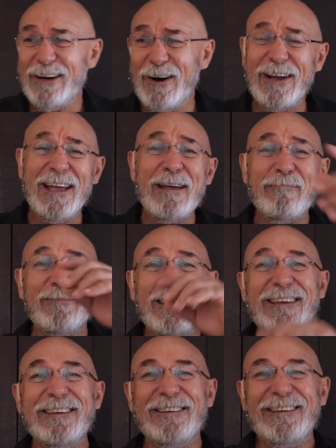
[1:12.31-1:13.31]
I am.
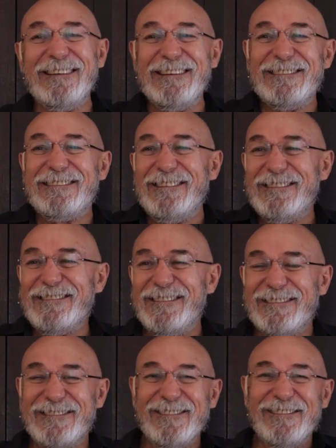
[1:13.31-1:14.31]
Thank you. And it's delicious,
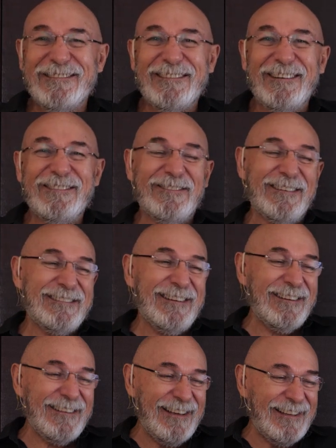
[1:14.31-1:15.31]
excellent. Too. So I just want to
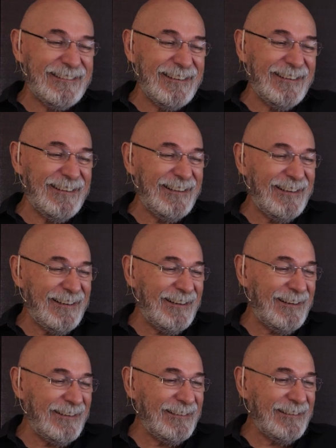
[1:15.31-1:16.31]
tell you
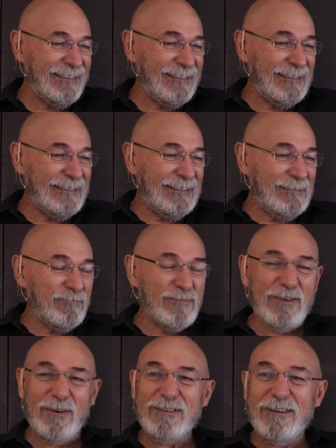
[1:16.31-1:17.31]

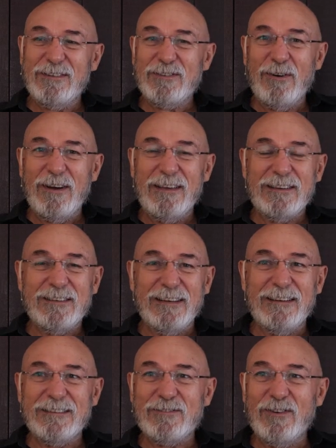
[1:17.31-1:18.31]
that. So
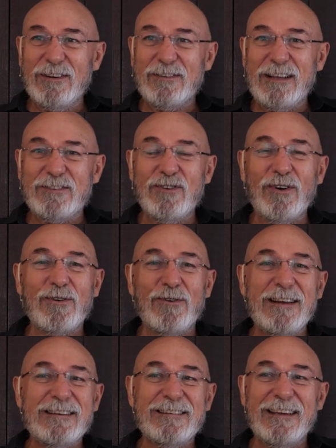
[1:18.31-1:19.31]
actually, it's not
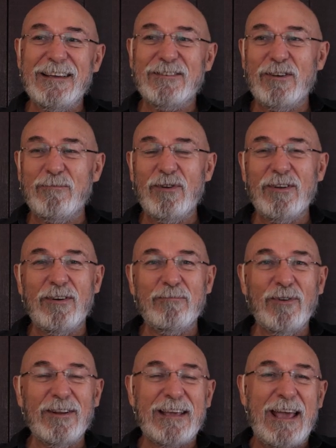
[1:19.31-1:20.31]
green tea, because I'm
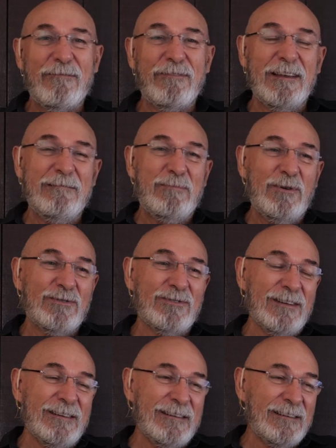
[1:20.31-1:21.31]
not a caffeine
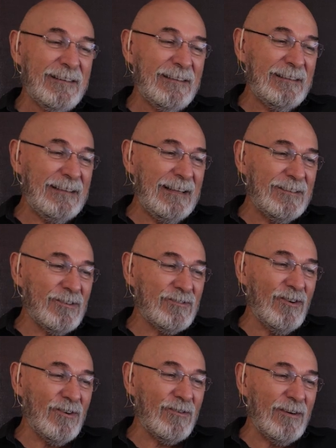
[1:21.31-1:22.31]
person. So it's
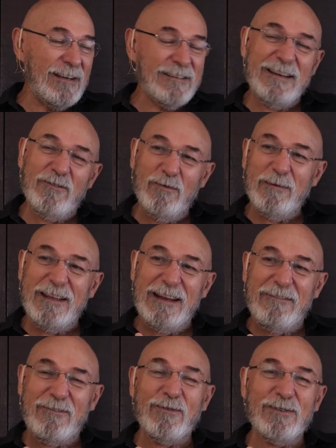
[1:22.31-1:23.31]
not green tea. Normally you'd
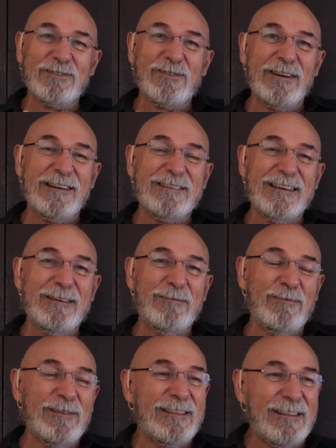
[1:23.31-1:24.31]
have, of course, green tea
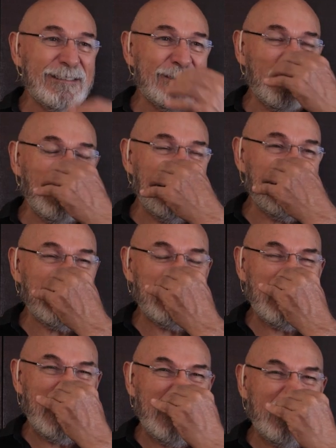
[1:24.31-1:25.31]
with this is
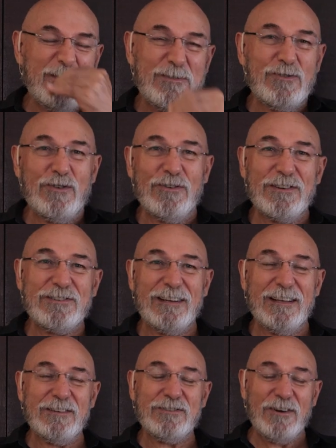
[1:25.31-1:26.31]

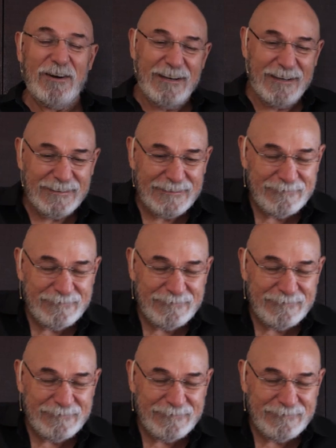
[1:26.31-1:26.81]
traditionally in China.